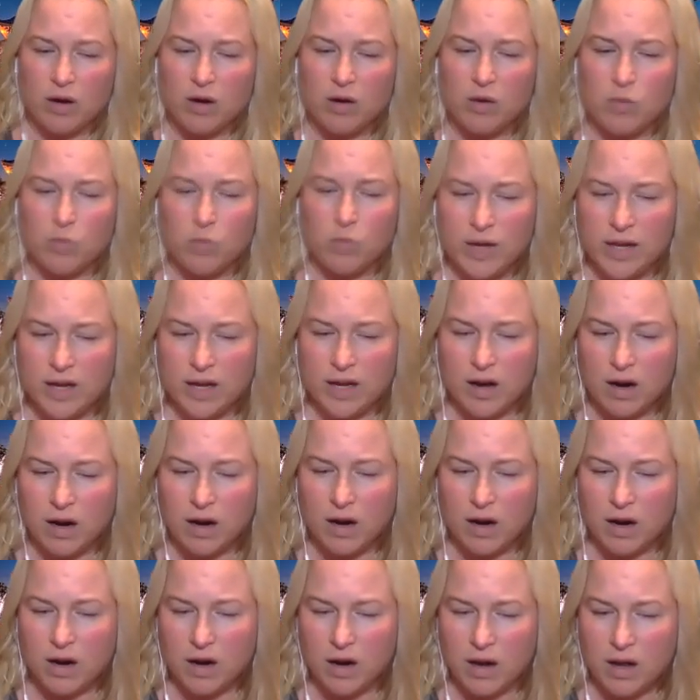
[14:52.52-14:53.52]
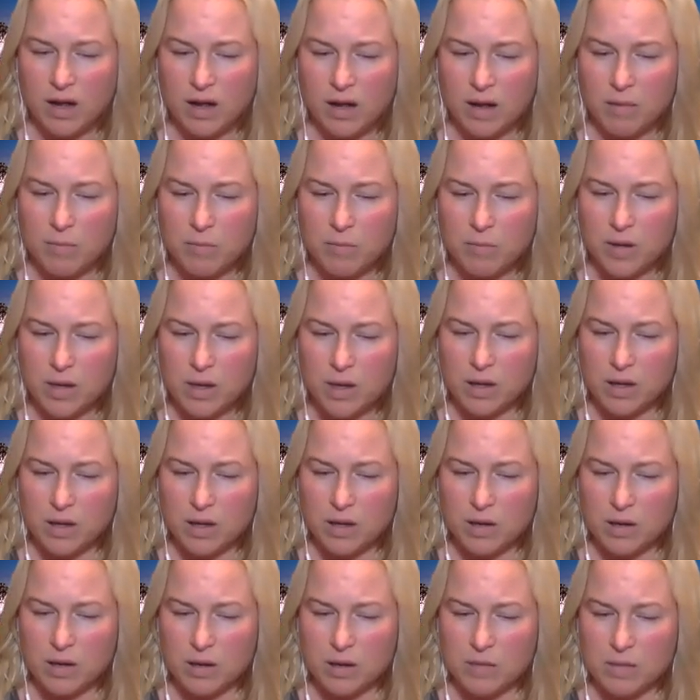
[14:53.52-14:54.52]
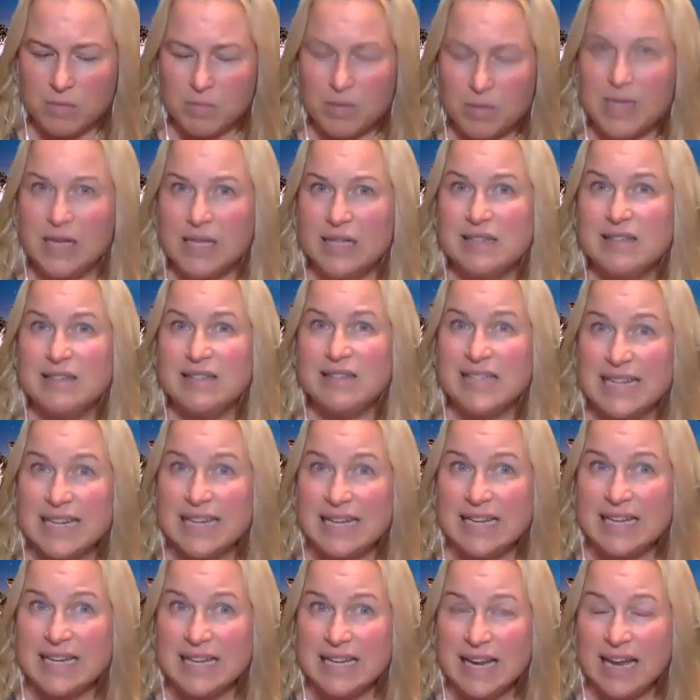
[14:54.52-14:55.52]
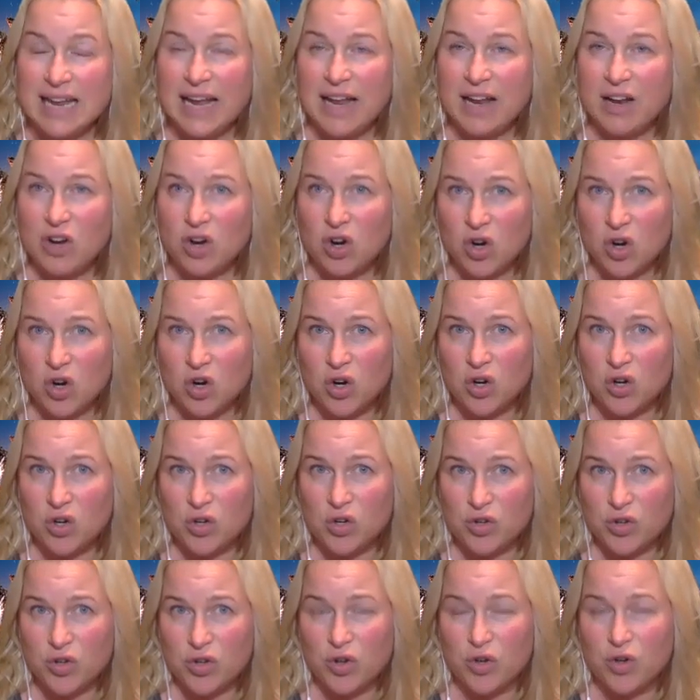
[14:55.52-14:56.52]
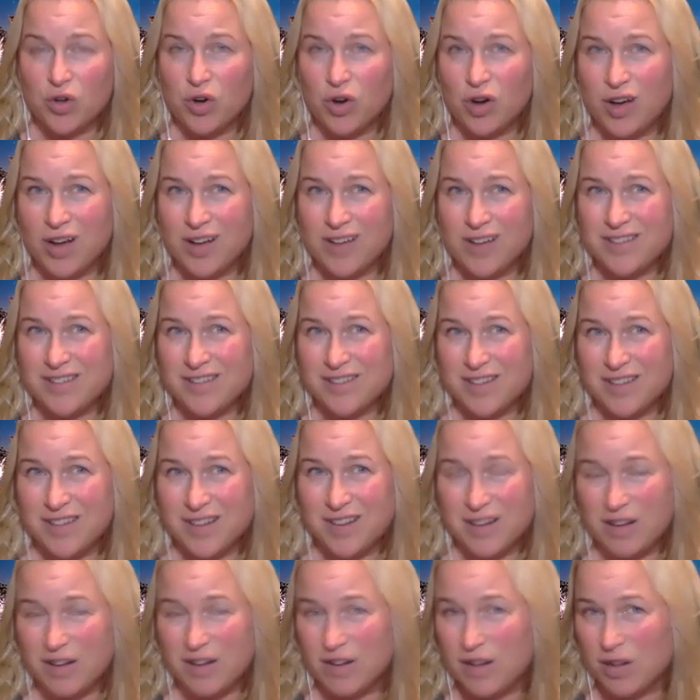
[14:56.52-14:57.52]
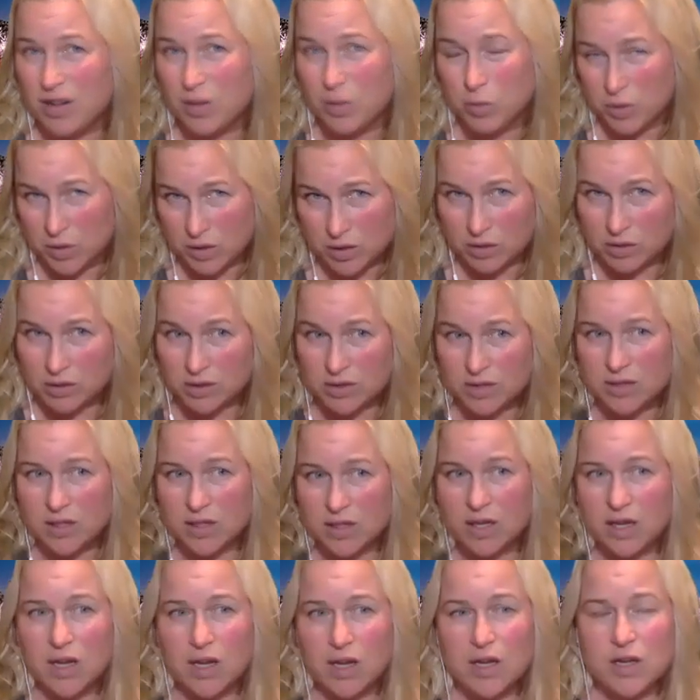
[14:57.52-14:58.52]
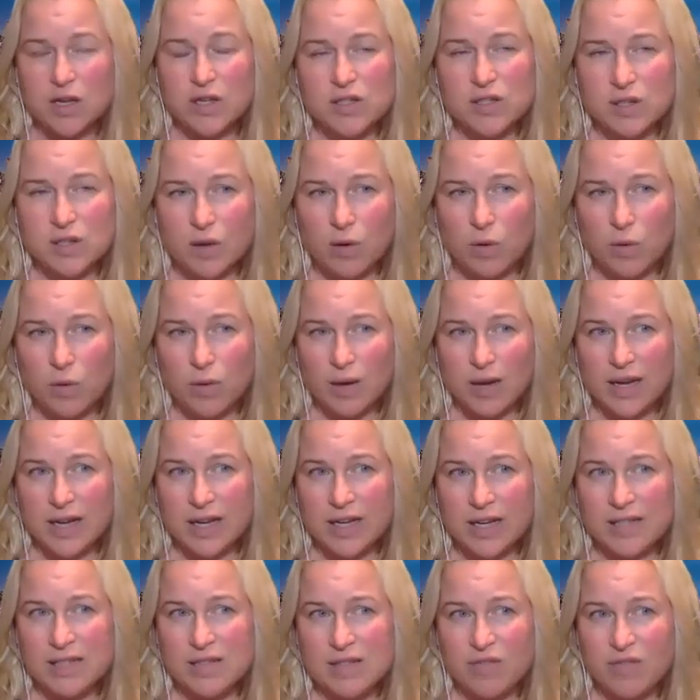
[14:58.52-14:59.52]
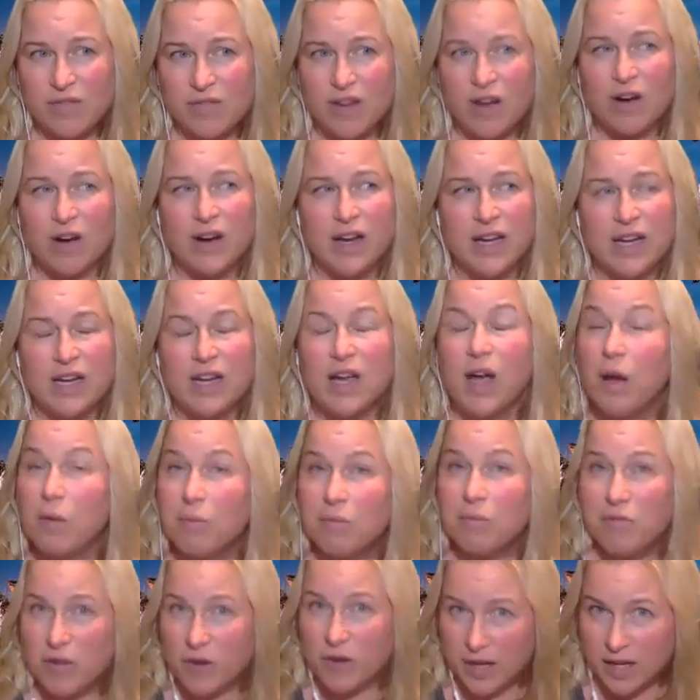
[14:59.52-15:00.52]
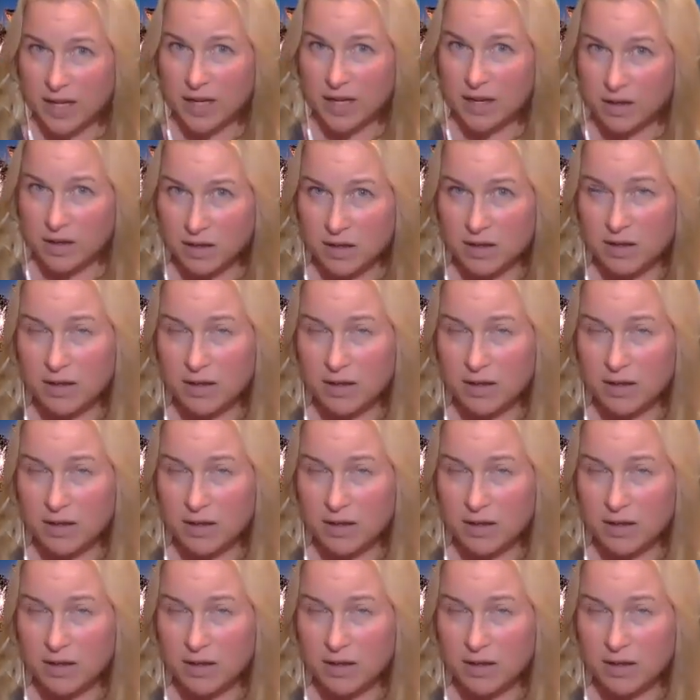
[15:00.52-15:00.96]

we are being seen and heard across the world. So it is very comforting